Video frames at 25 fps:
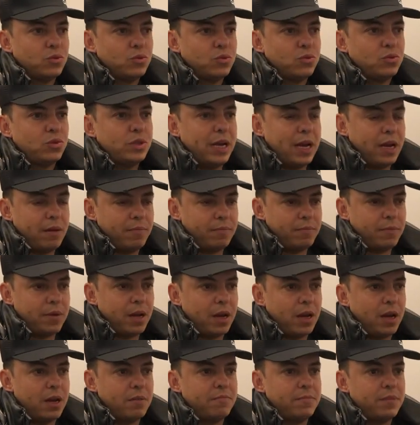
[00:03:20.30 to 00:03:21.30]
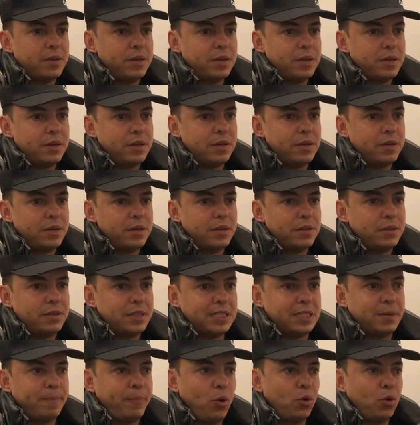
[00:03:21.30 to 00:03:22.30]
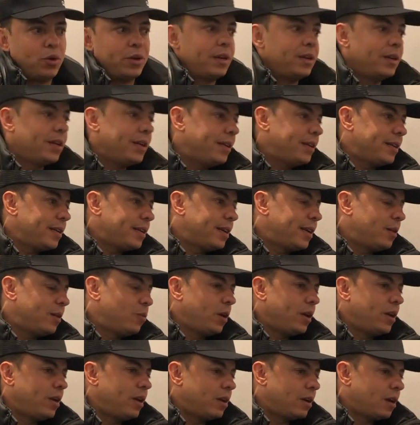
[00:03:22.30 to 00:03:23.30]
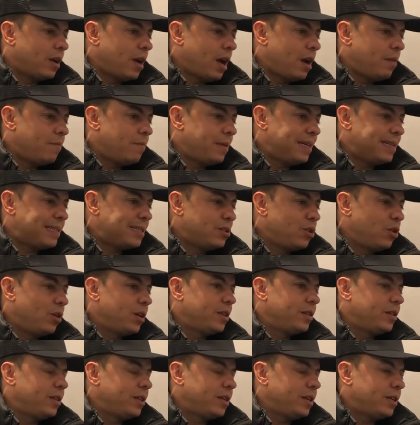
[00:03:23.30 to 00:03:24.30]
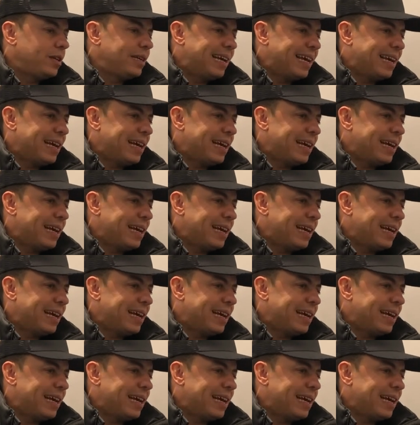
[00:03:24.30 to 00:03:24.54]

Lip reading: Yep. Disappointingly, Nicky Wheeler is not in the